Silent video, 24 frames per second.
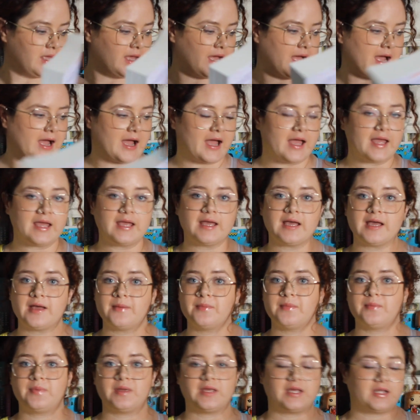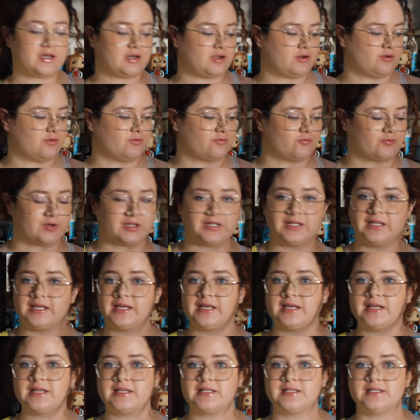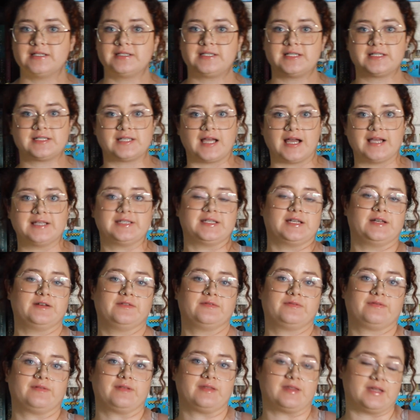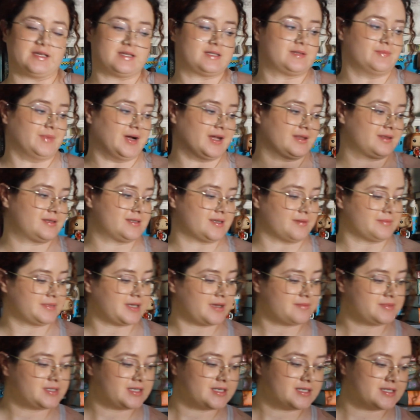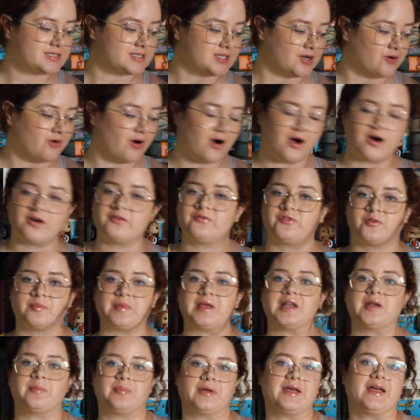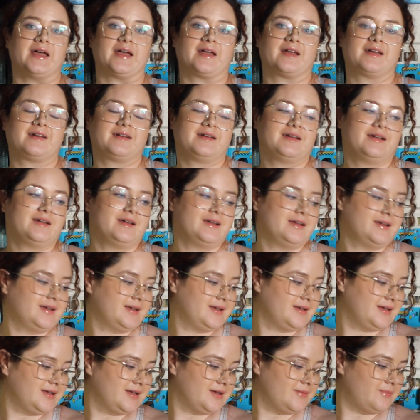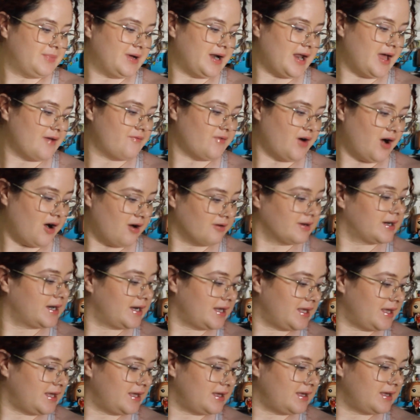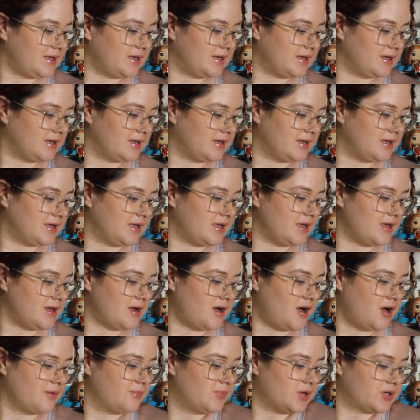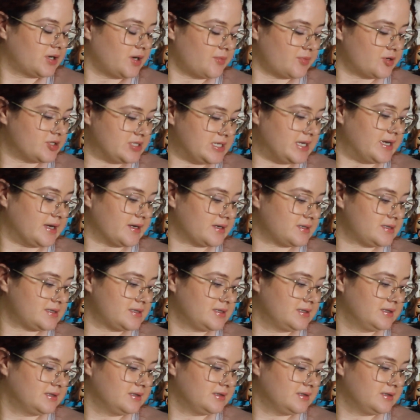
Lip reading: I am being really decisive this month. Sometimes it is so hard for me to pick. But I'm already on book number 6.